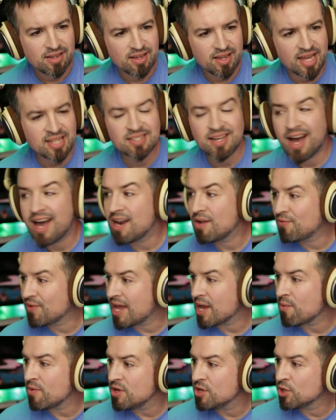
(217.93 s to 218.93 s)
it's kind of
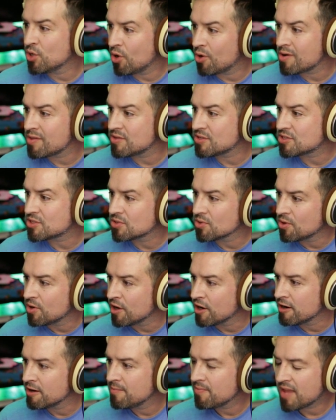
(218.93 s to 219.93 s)
like when you go to the
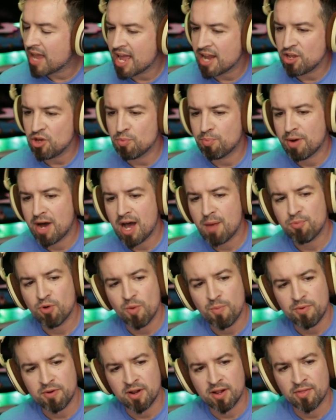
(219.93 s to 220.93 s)
store and you pop
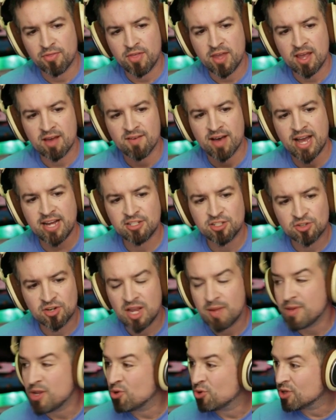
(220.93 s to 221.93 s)
open a thing of ice
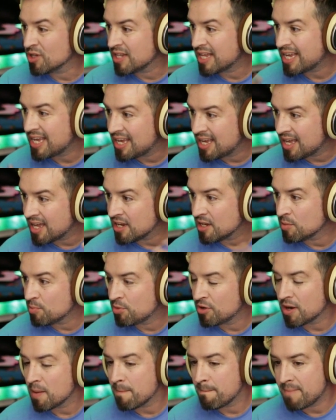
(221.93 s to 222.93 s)
cream and you lick it and you
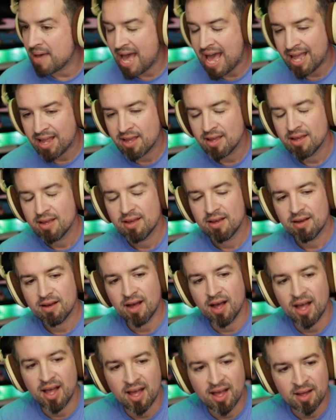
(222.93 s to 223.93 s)
put it back.
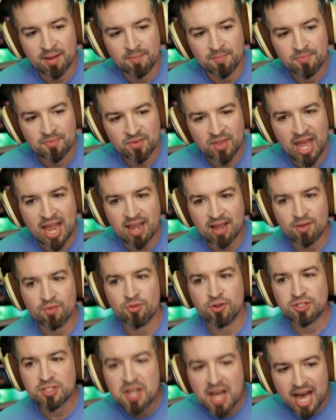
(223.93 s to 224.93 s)
Um, like
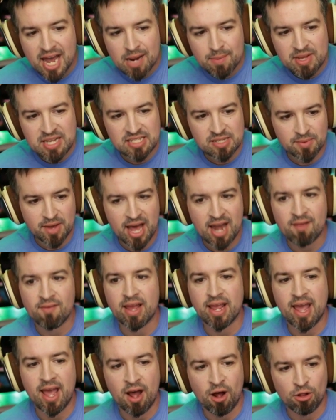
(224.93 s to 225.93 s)
there's gotta be some kind of
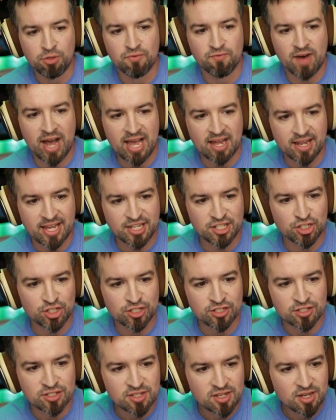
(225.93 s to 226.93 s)
like health
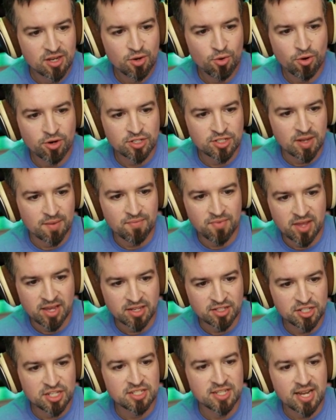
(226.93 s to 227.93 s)
violations or something.
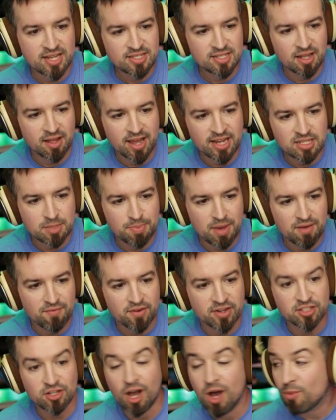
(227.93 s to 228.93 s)
She's not selling it as a
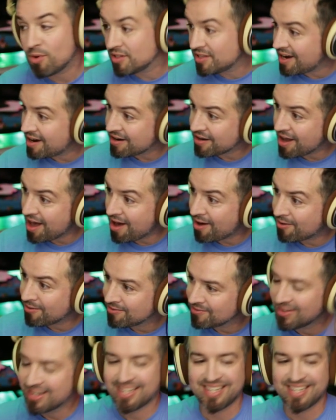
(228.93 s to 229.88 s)
beverage. Oh, well, there you go.